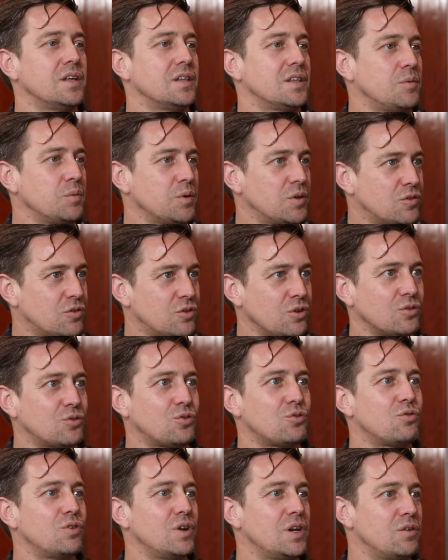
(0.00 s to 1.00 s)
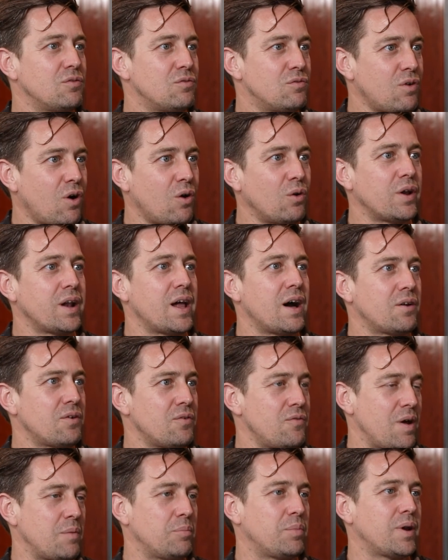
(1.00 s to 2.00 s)
then we can start to really roll it out
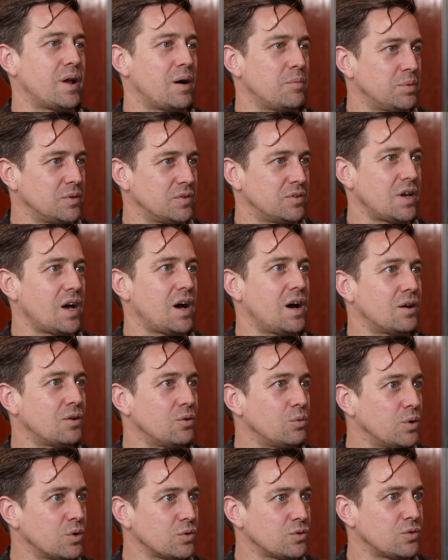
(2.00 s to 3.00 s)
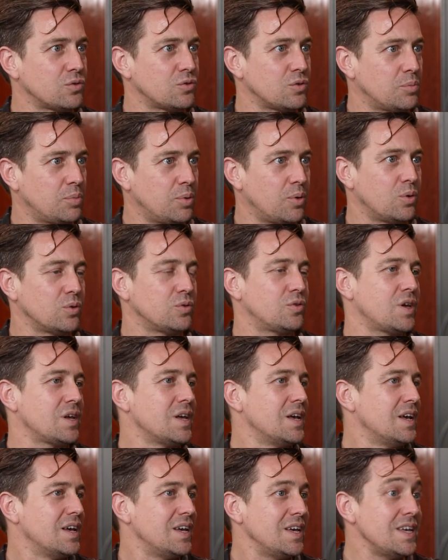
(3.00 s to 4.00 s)
and ramp it up and say, how do we also support, say,
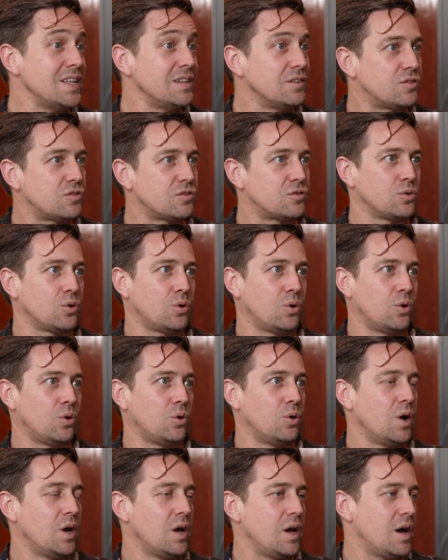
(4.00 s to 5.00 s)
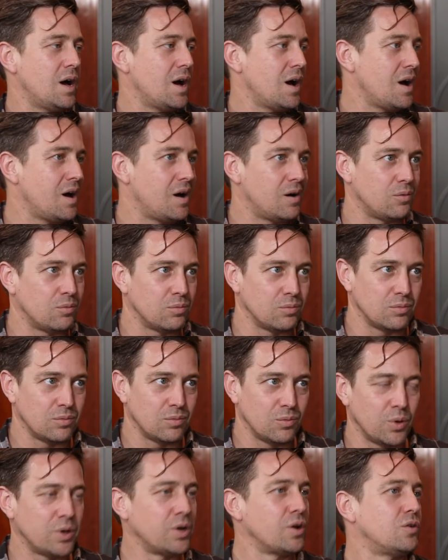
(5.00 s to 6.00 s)
in-store
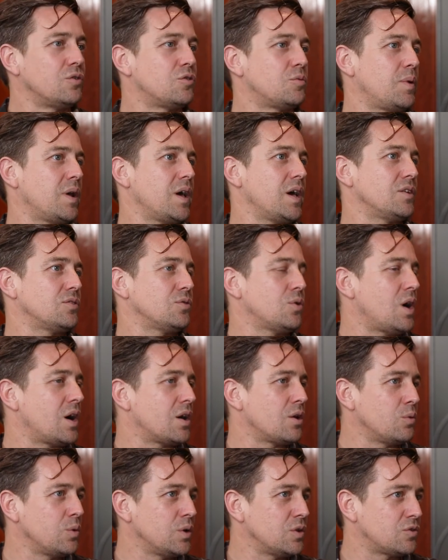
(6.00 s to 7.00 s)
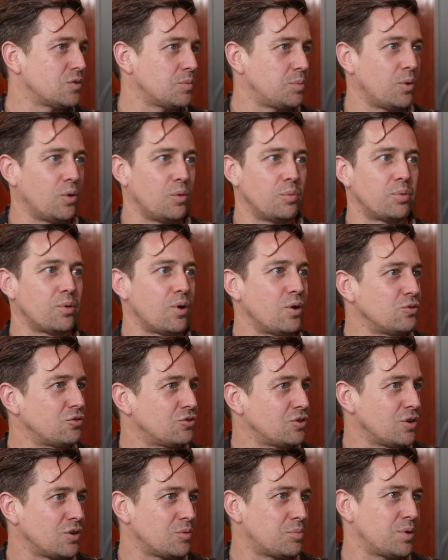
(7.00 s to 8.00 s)
window displays, or how do we support
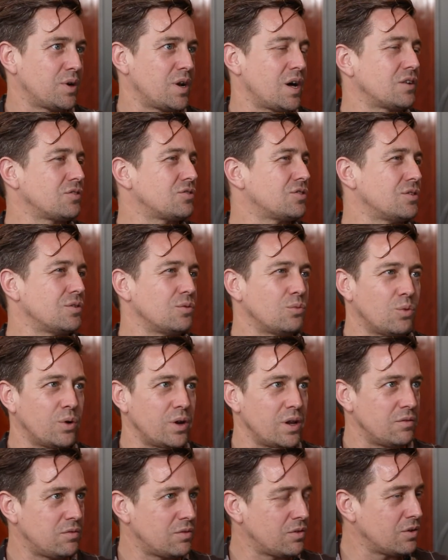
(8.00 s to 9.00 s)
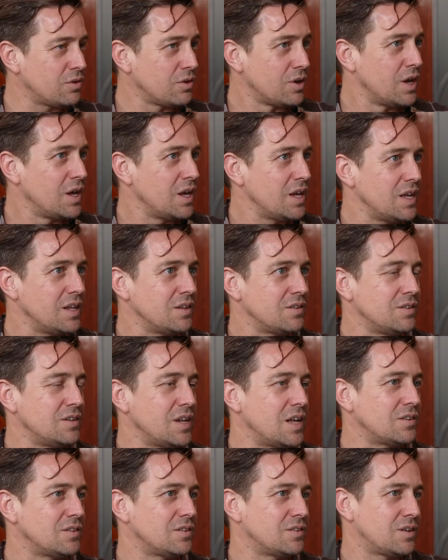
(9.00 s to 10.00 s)
brochure production, whatever is
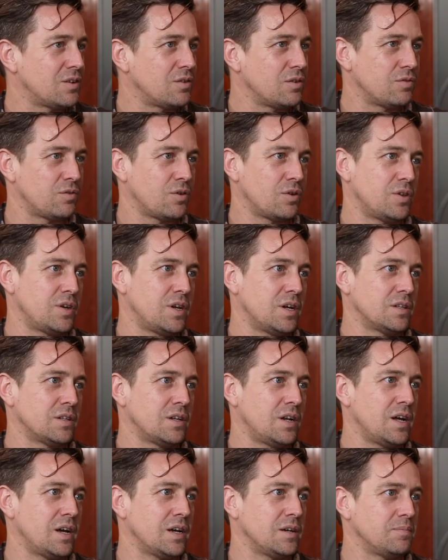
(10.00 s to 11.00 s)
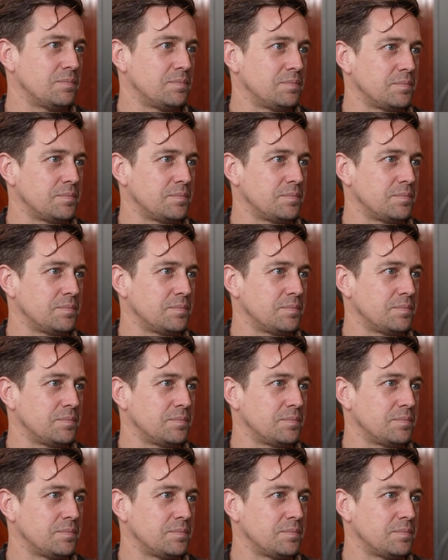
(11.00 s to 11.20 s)
necessary further down the line.